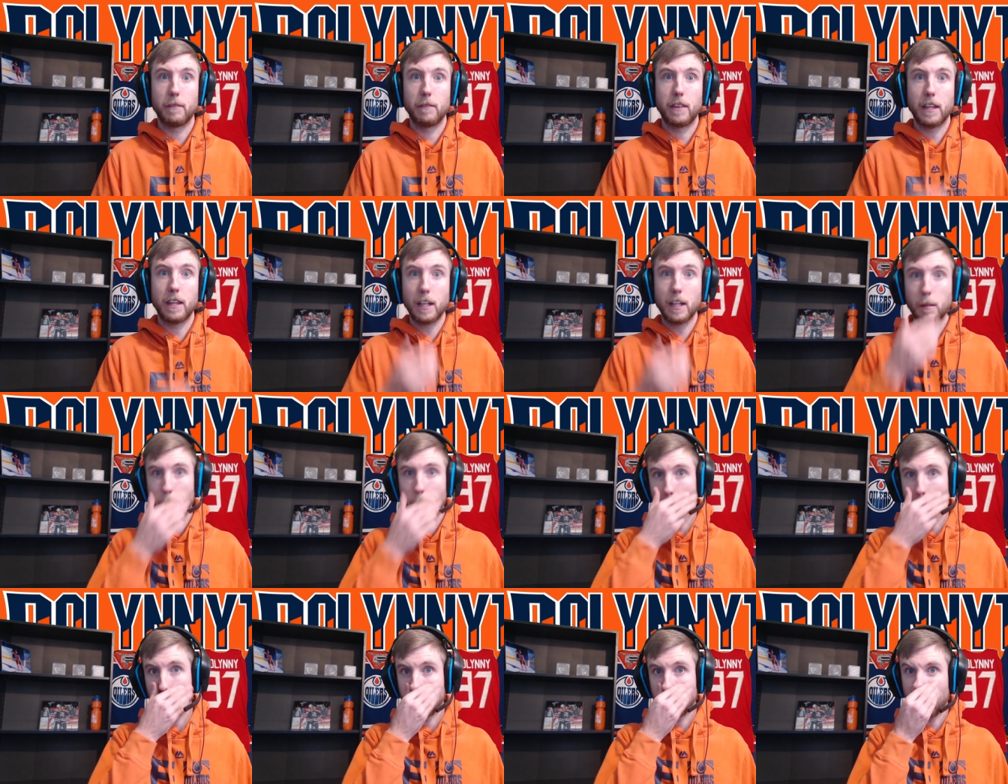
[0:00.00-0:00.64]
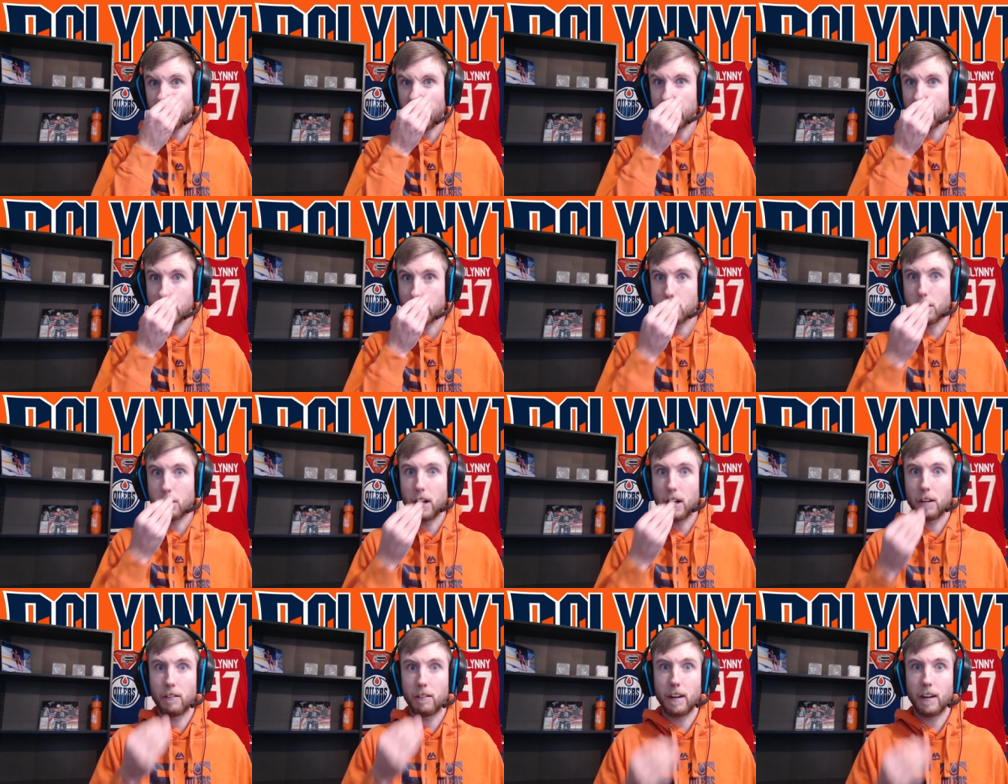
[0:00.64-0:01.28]
Think about that as
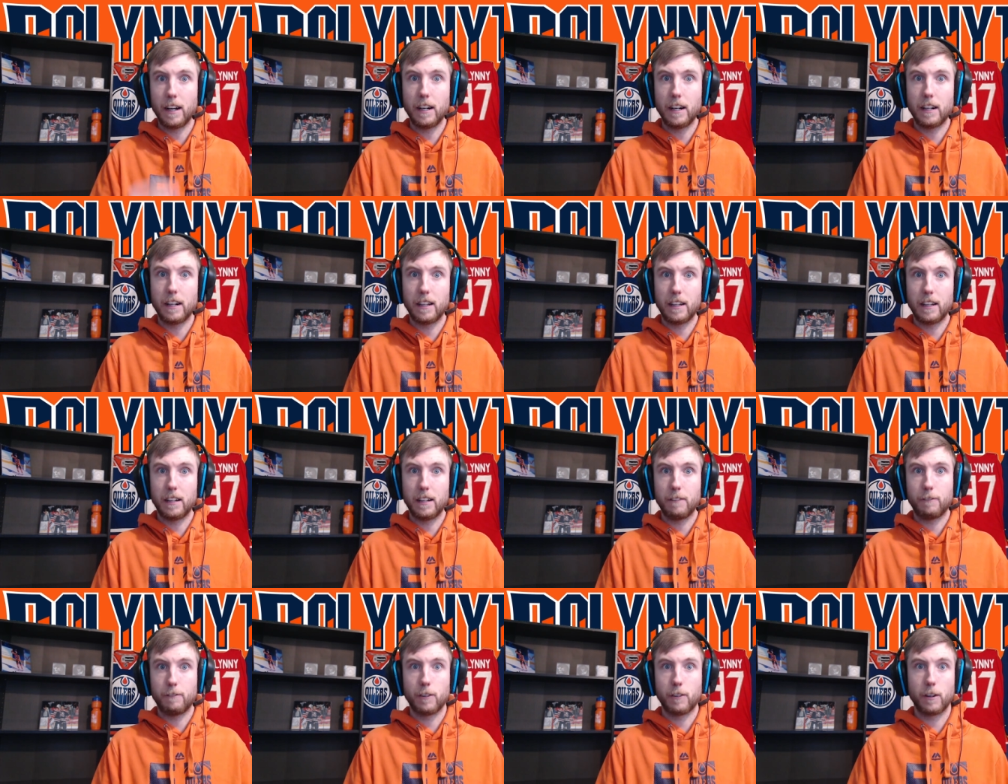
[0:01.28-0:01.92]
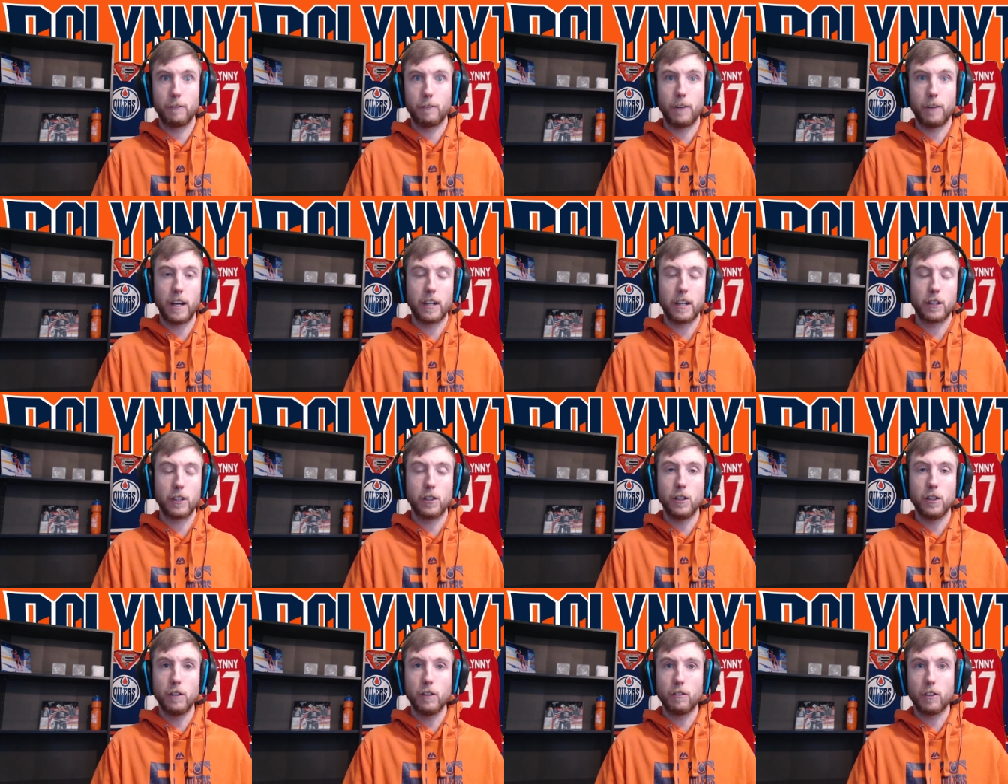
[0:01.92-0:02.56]
well, right? For a
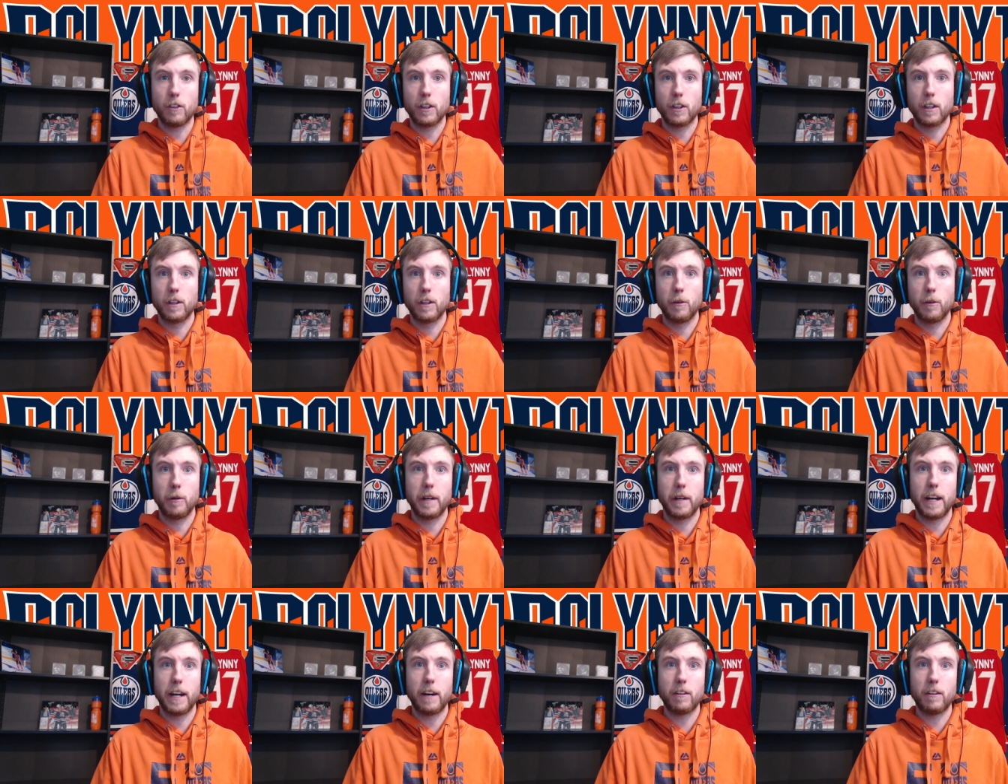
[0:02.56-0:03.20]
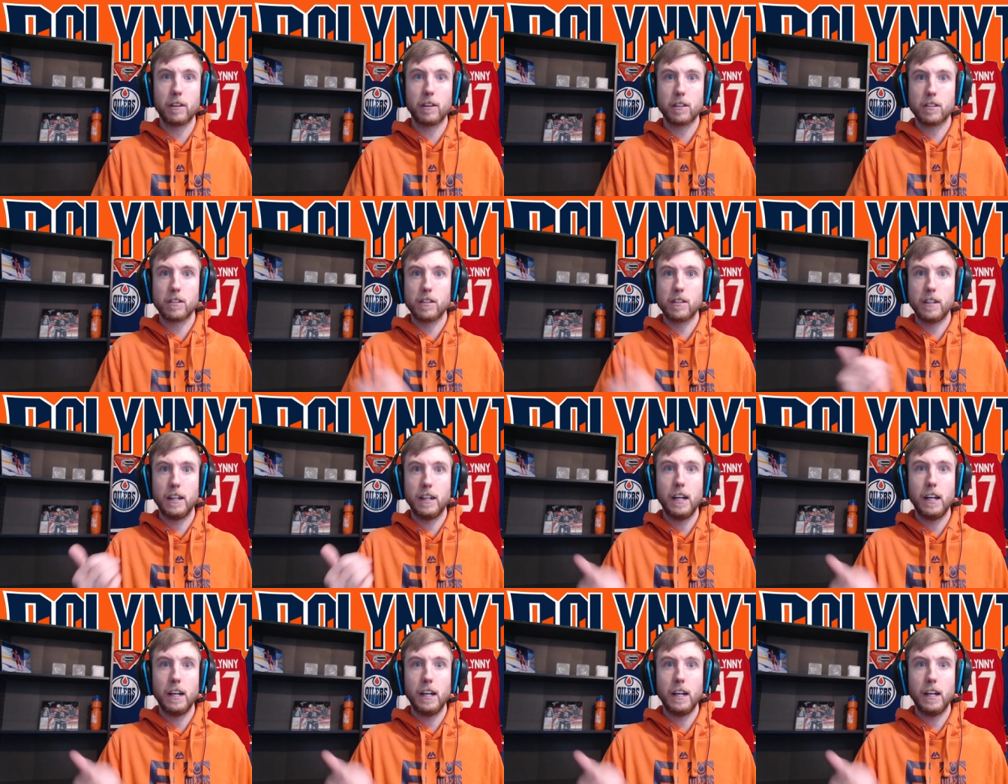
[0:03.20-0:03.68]
Vancouver, a Louis Erickson,